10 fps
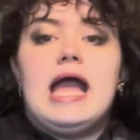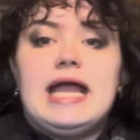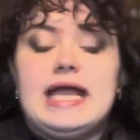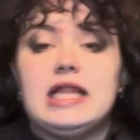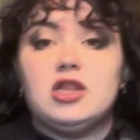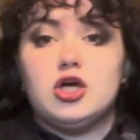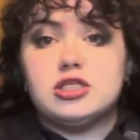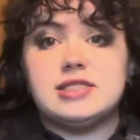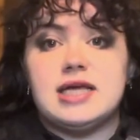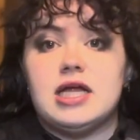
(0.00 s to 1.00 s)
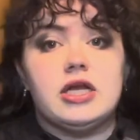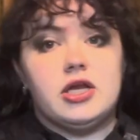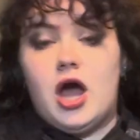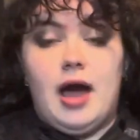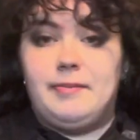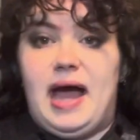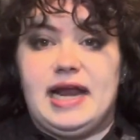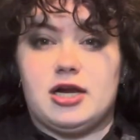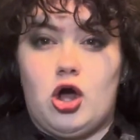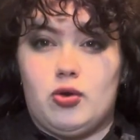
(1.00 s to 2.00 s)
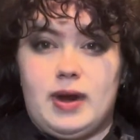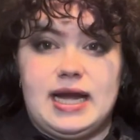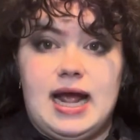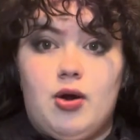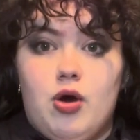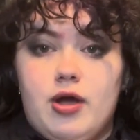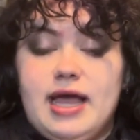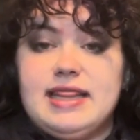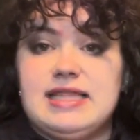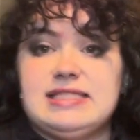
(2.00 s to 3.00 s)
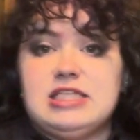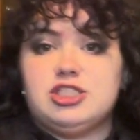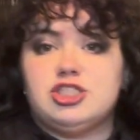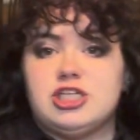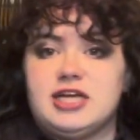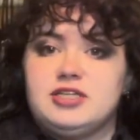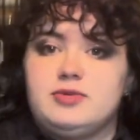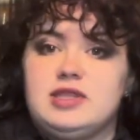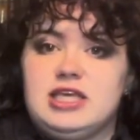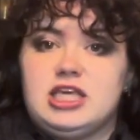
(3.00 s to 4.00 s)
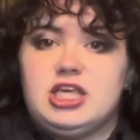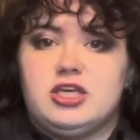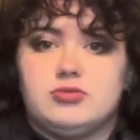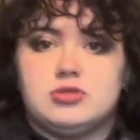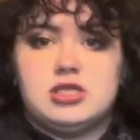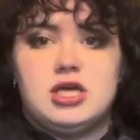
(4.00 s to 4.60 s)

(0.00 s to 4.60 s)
it looks not bad at all right now. Okay, this is genuinely cute.